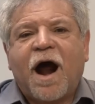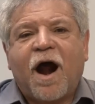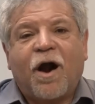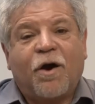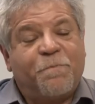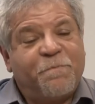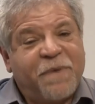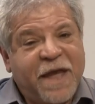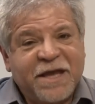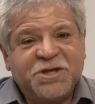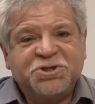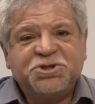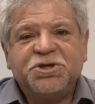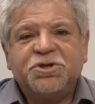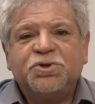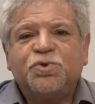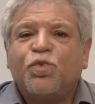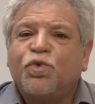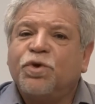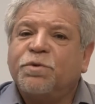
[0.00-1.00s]
Our
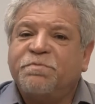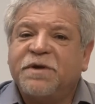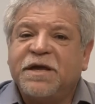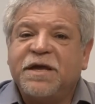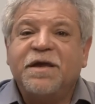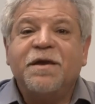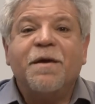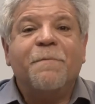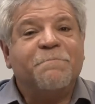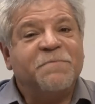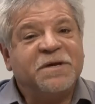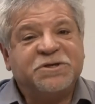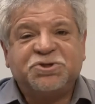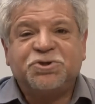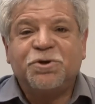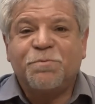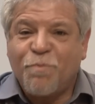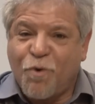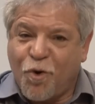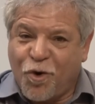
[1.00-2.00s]
patient will be
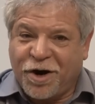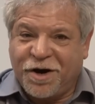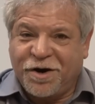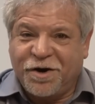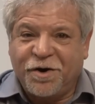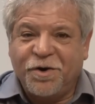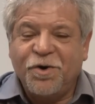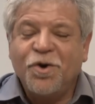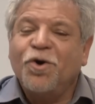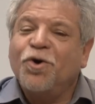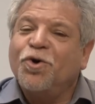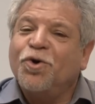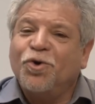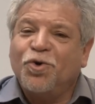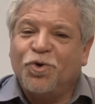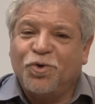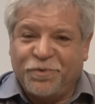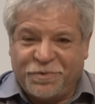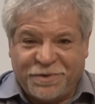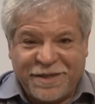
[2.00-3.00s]
Mr. Morton,
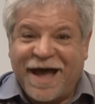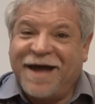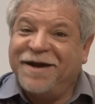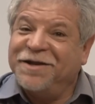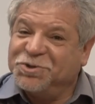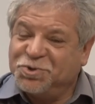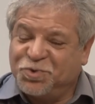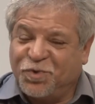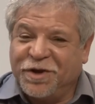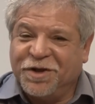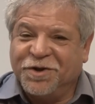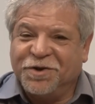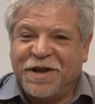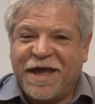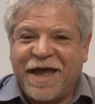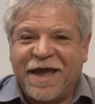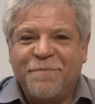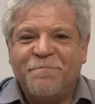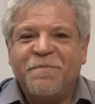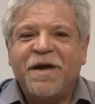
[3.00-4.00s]
not his real
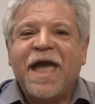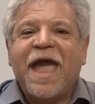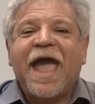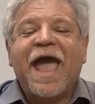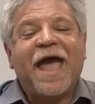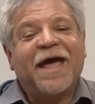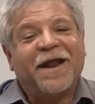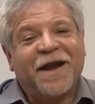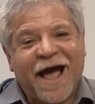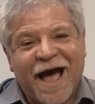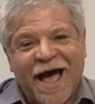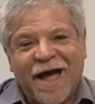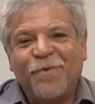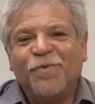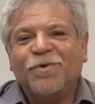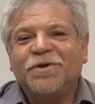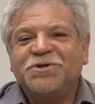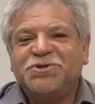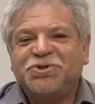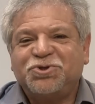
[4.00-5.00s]
name, and I
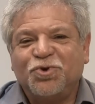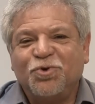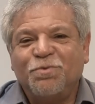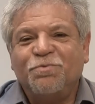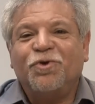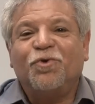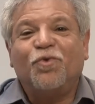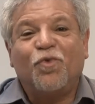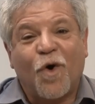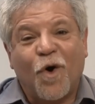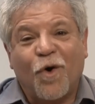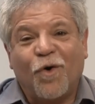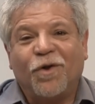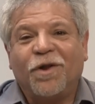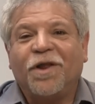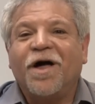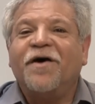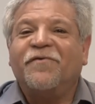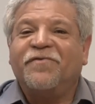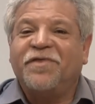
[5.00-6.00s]
will assume the
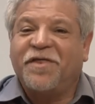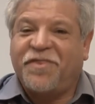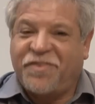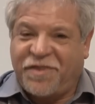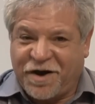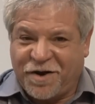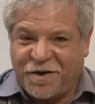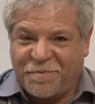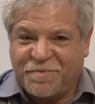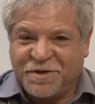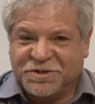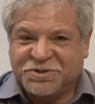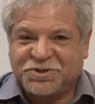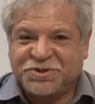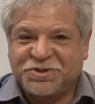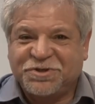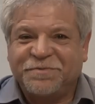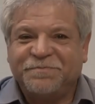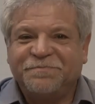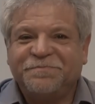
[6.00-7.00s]
role of the
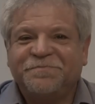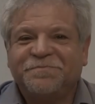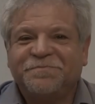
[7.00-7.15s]
therapist.